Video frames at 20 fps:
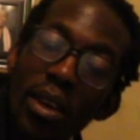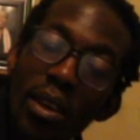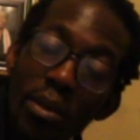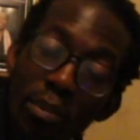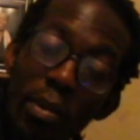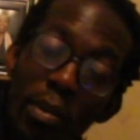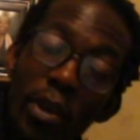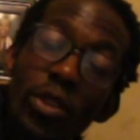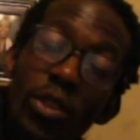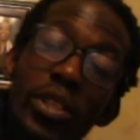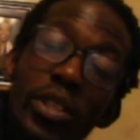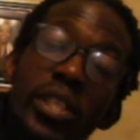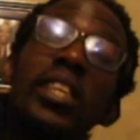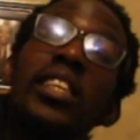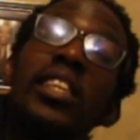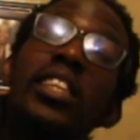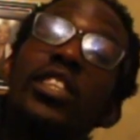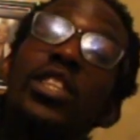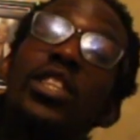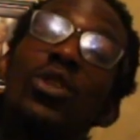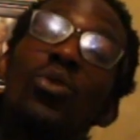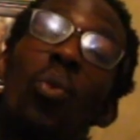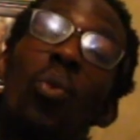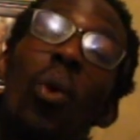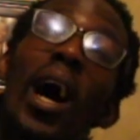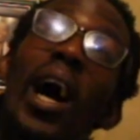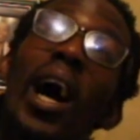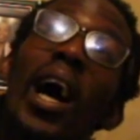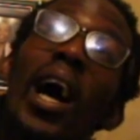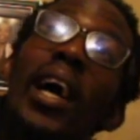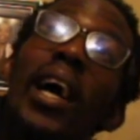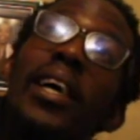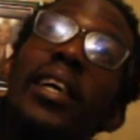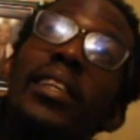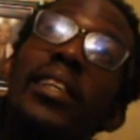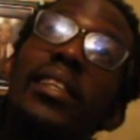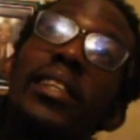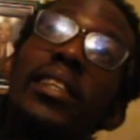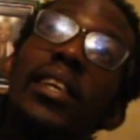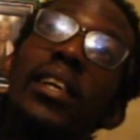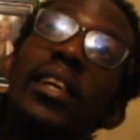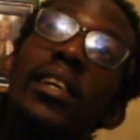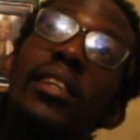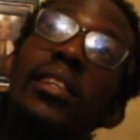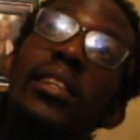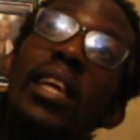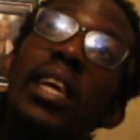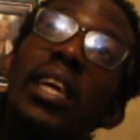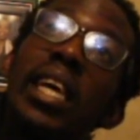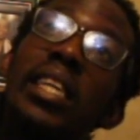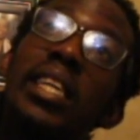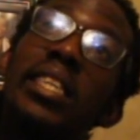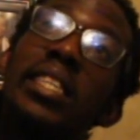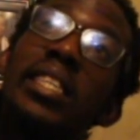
But you see, this is why they can